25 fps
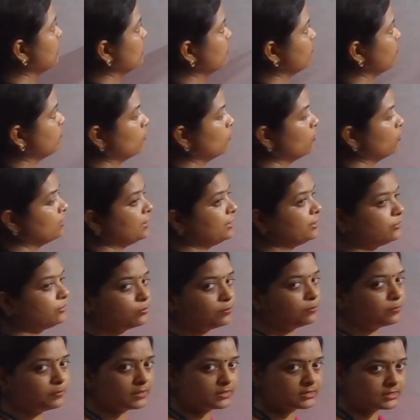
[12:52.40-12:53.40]
4 into
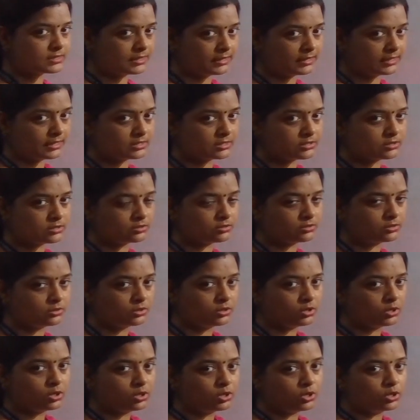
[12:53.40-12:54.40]
percentage?
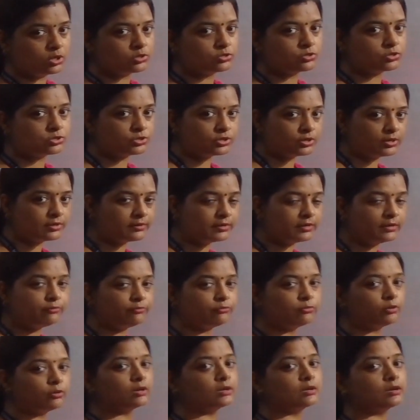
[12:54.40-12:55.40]
So children,
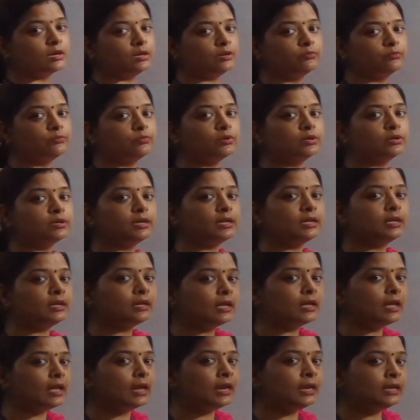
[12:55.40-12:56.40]
for converting
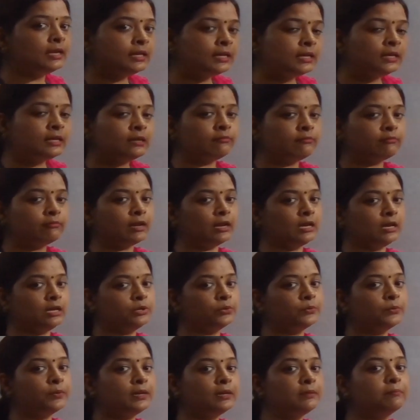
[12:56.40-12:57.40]
any
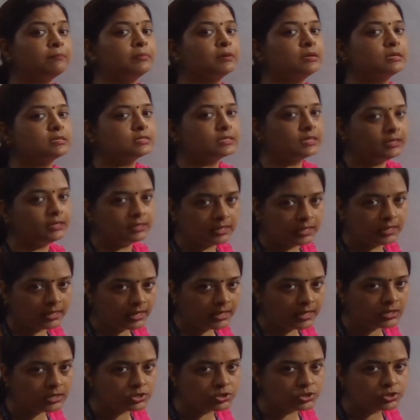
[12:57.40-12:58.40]
value in
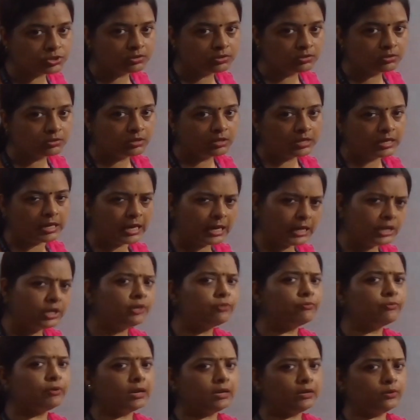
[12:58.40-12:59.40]
percentage, any
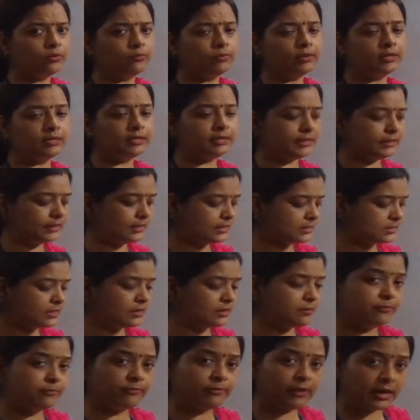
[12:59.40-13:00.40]
value, whether it is
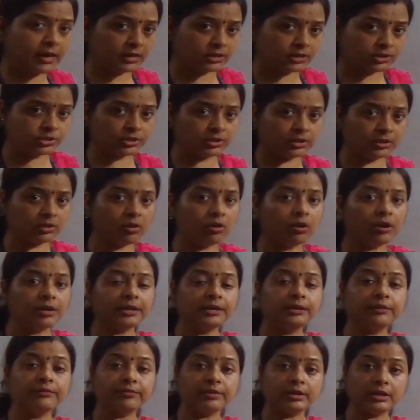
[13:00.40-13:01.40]
in fraction or
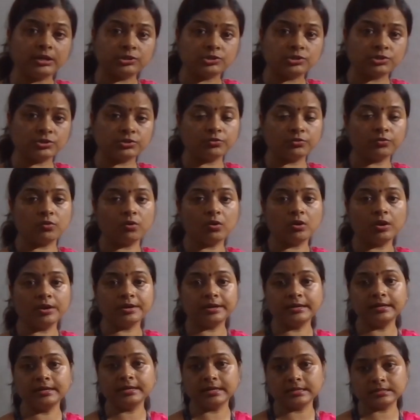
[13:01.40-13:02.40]
in ratio or
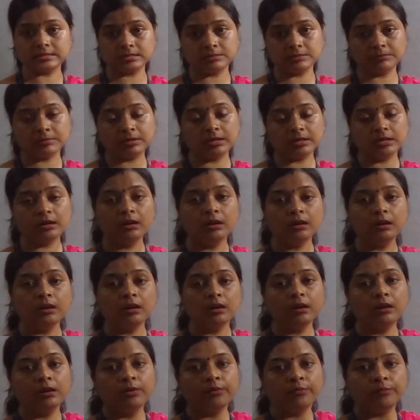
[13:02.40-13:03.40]
in decimal,
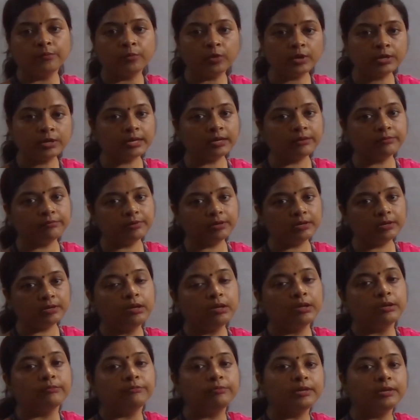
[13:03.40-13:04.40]
whatever,
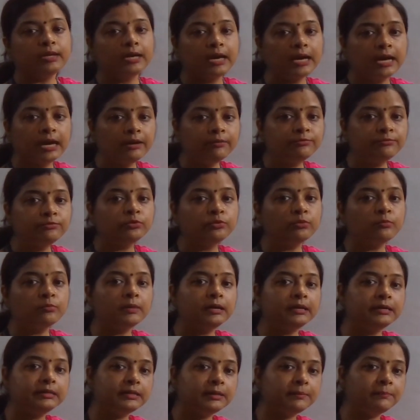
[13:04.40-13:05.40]
we have to
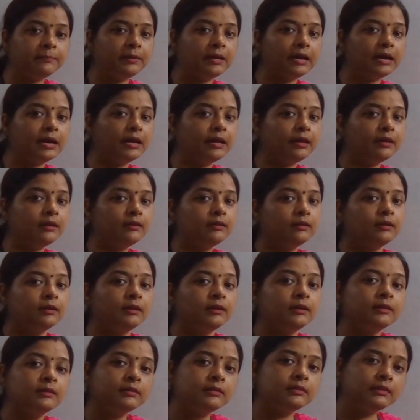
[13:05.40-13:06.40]
multiply
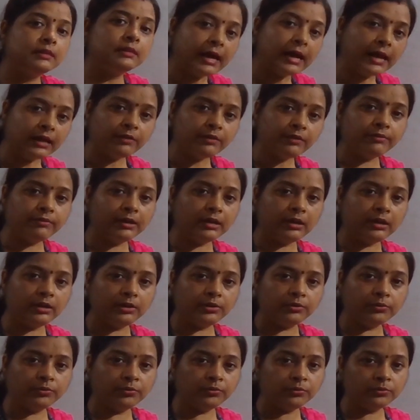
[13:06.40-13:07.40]
that
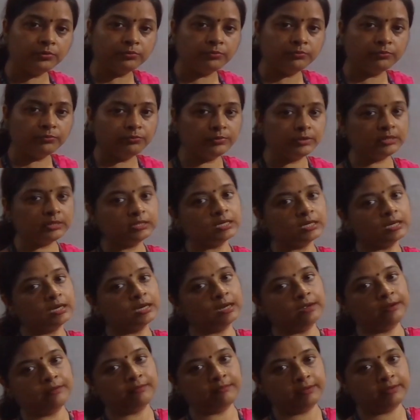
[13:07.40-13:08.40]
value with
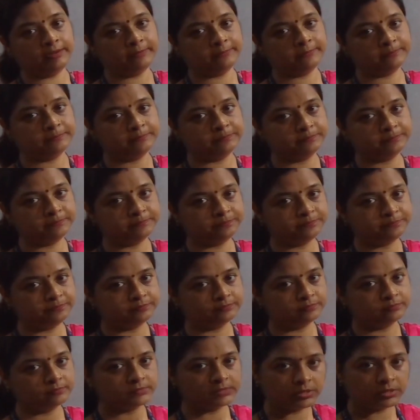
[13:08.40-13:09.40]
100.
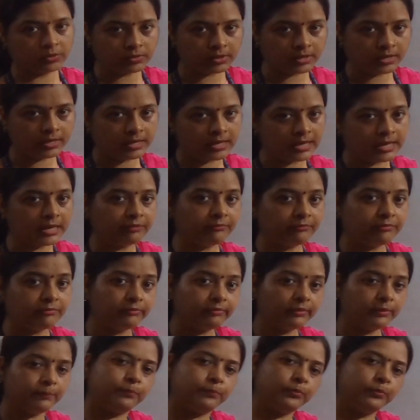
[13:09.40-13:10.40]
Okay, and we
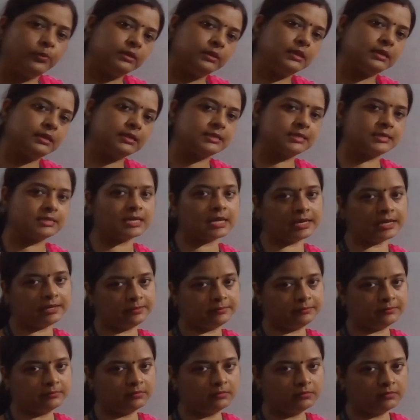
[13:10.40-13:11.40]
will put the sign.
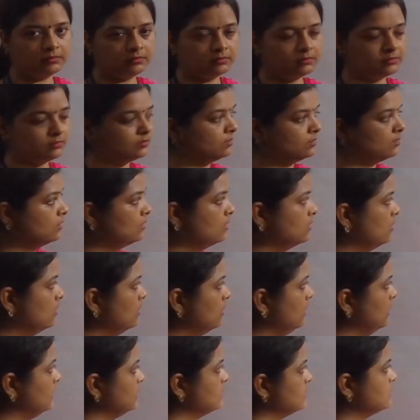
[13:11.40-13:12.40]

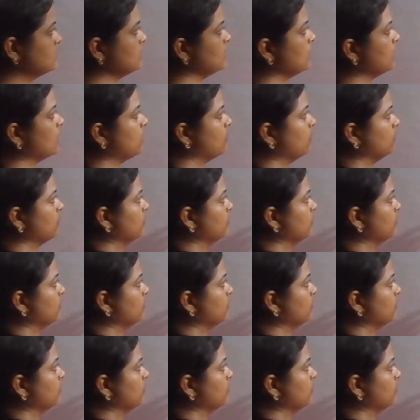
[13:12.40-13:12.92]
Let's see how.